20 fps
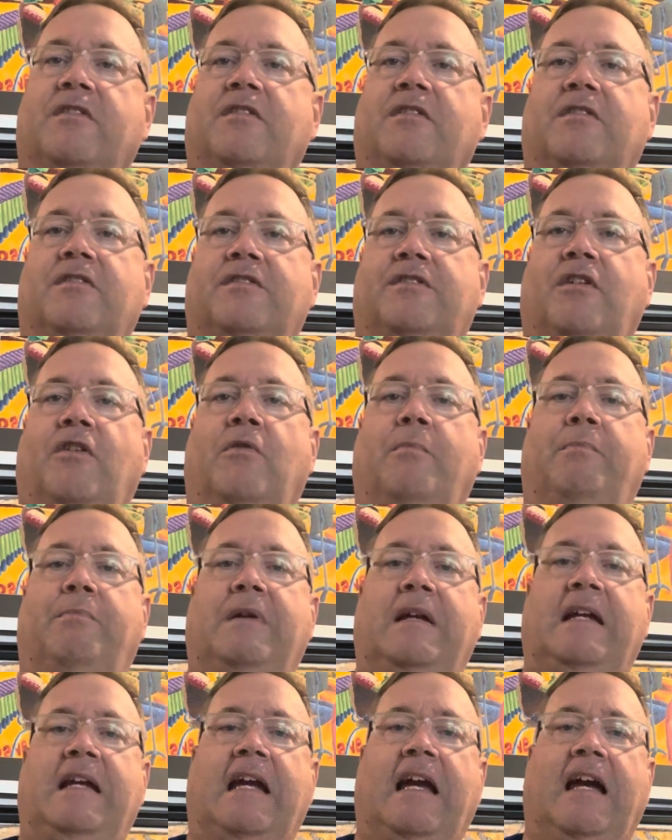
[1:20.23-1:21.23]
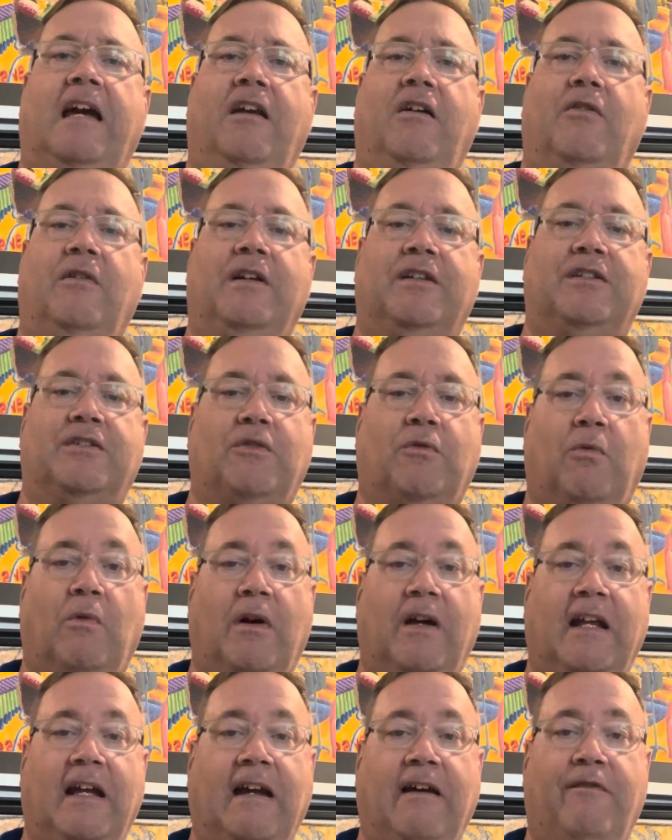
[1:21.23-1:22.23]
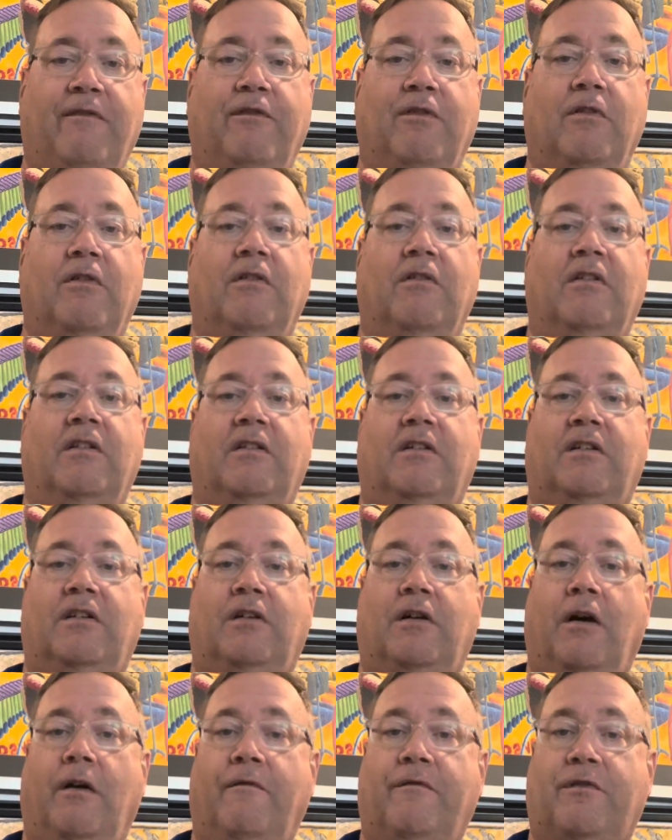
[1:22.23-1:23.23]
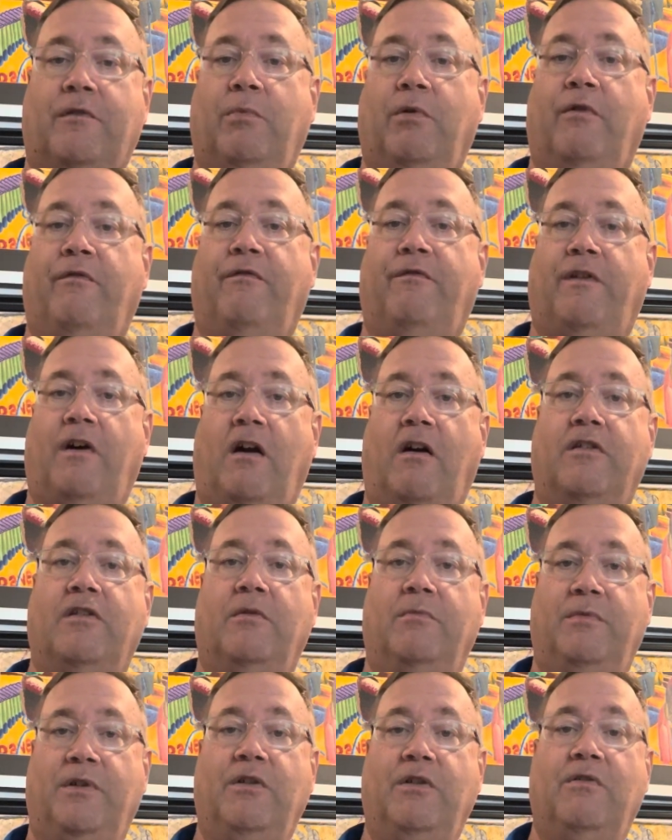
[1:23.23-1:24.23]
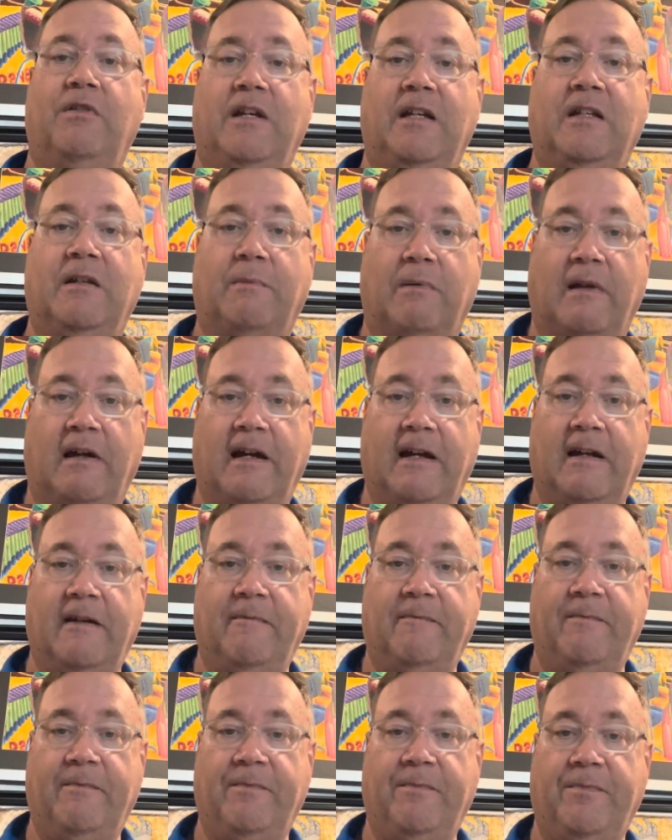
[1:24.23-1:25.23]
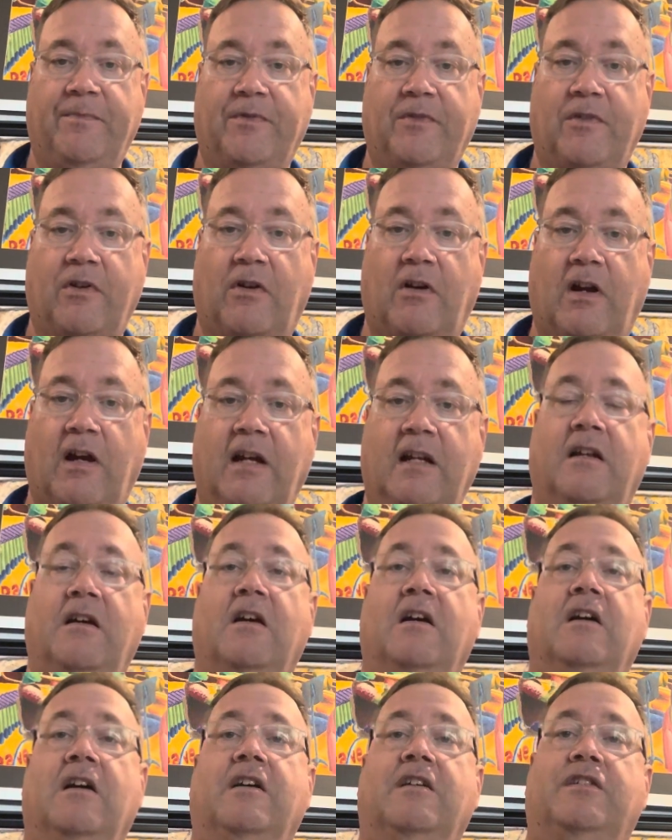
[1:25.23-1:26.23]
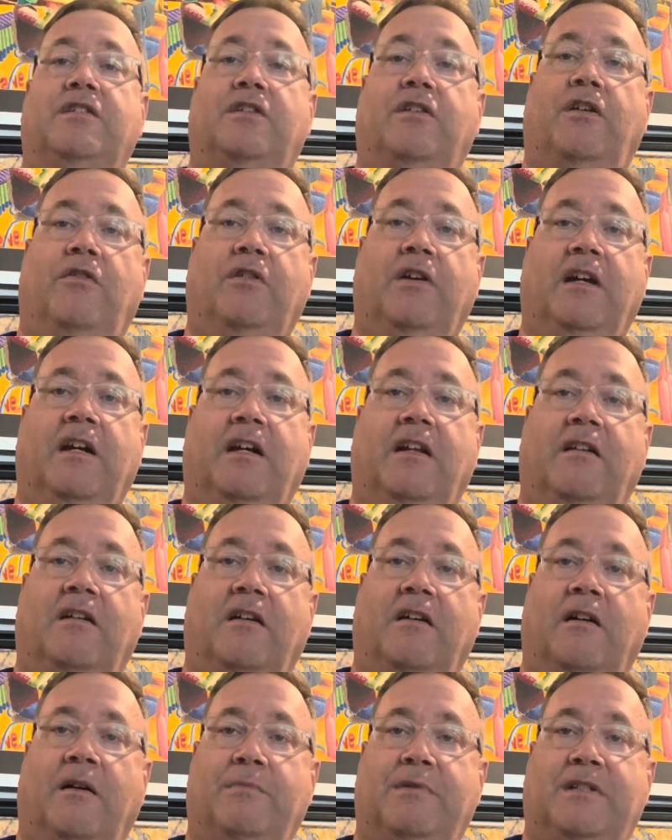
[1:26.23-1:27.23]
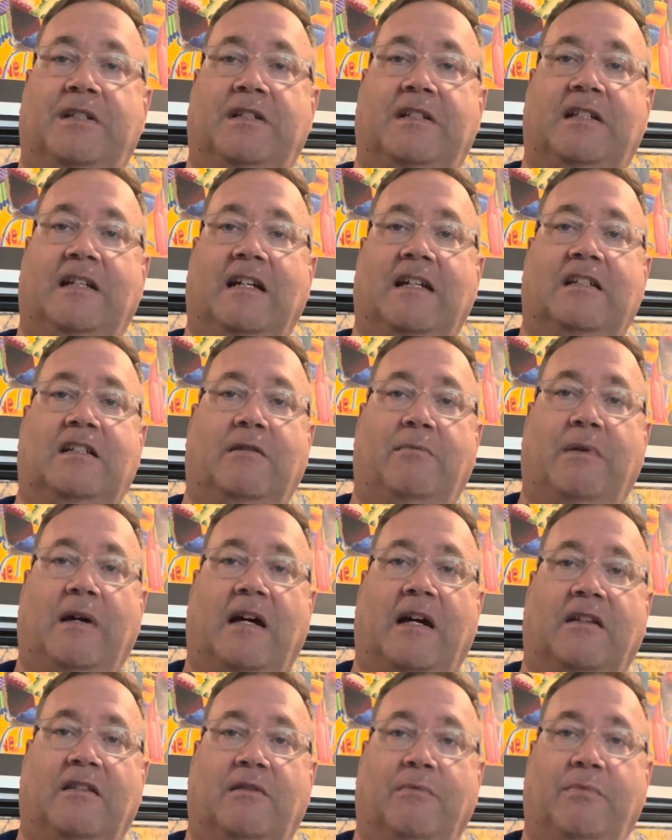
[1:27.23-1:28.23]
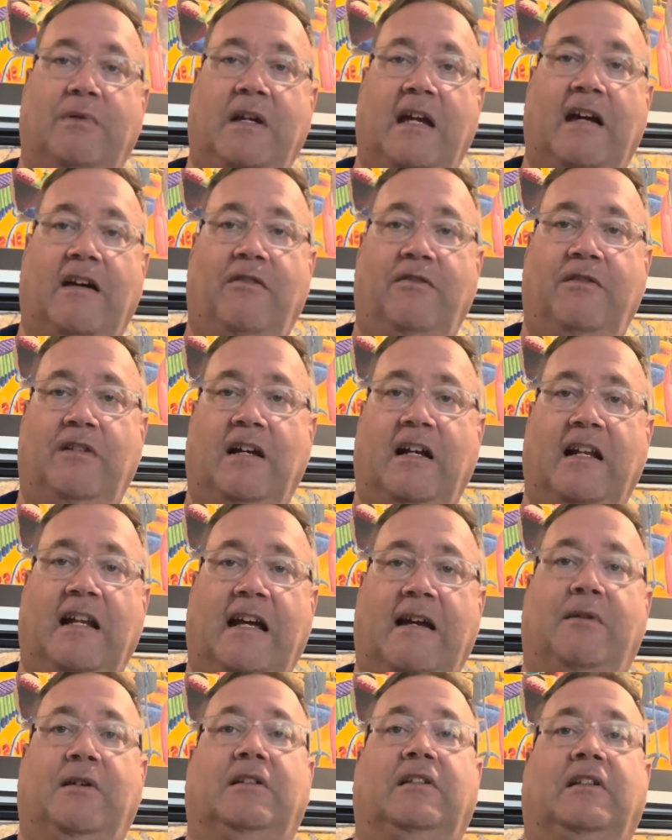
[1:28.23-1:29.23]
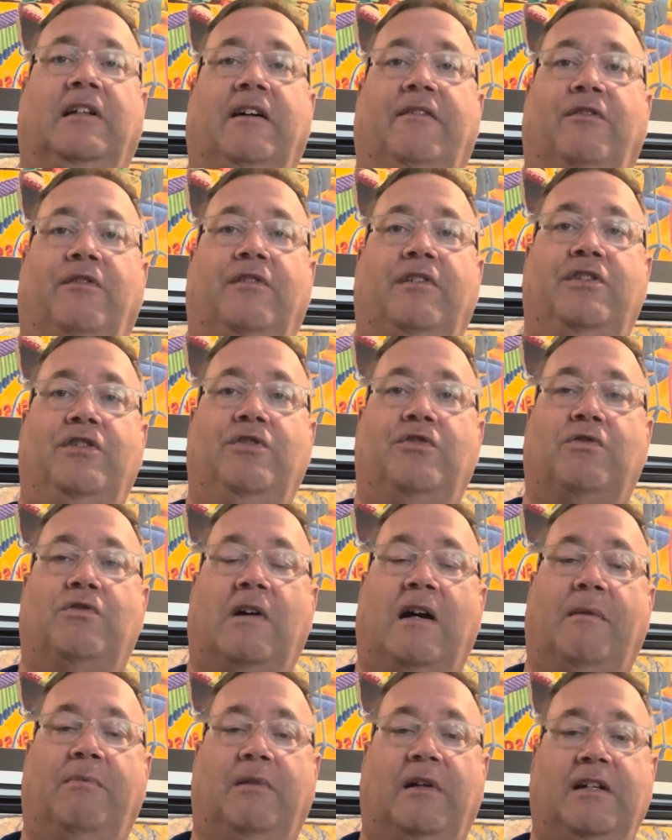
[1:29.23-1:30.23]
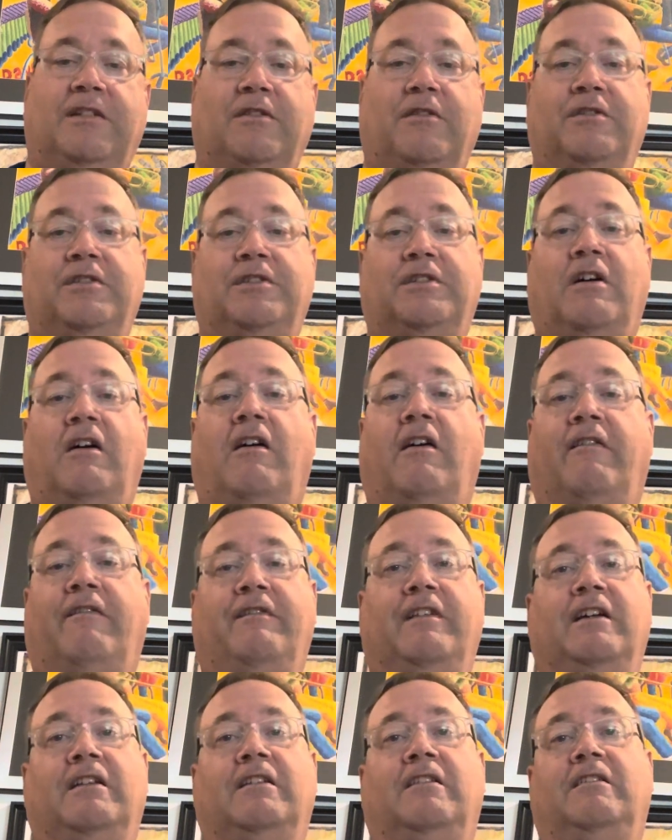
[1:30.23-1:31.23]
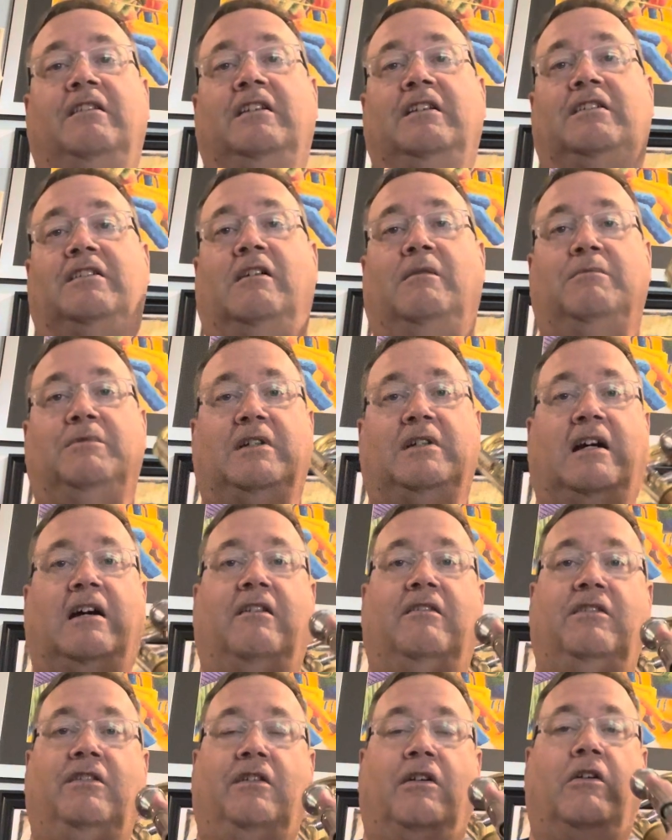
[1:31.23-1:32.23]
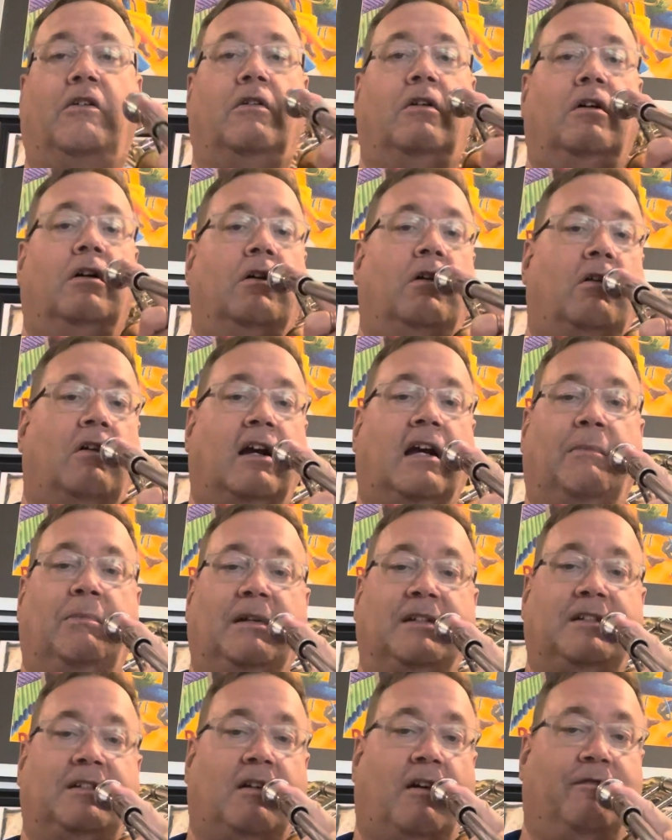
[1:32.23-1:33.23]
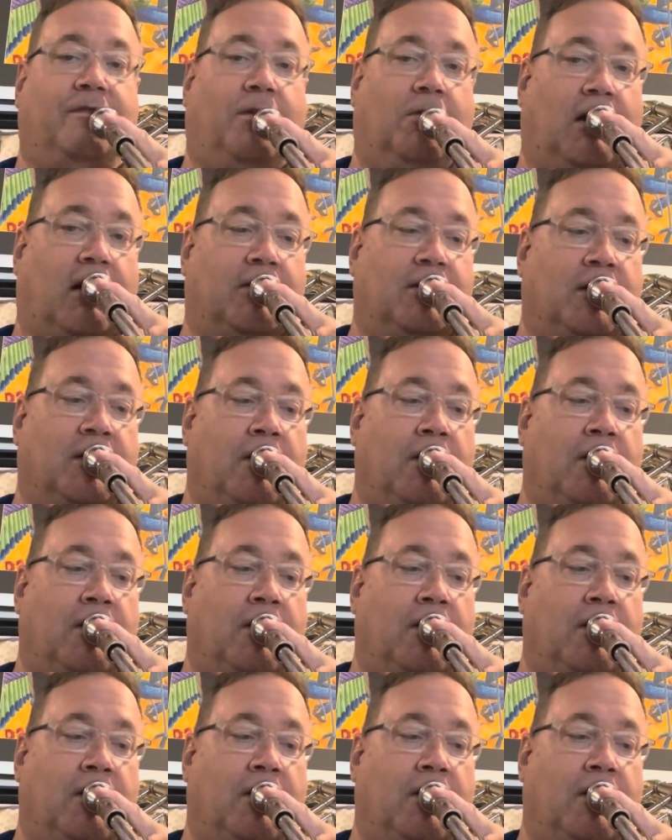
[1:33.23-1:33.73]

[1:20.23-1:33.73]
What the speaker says: so piano is whatever comfortable volume you need to play. All right, so don't get obsessed about the piano dynamic level that you try to play so soft that this comes out and you go, oh, I gotta play soft, oh gosh.